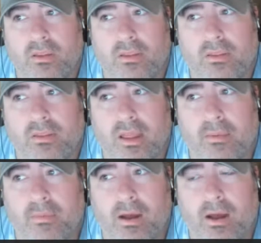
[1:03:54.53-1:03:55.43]

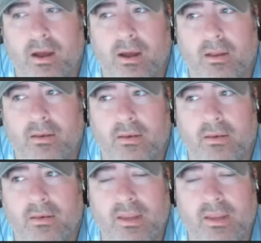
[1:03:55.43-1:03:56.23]
them on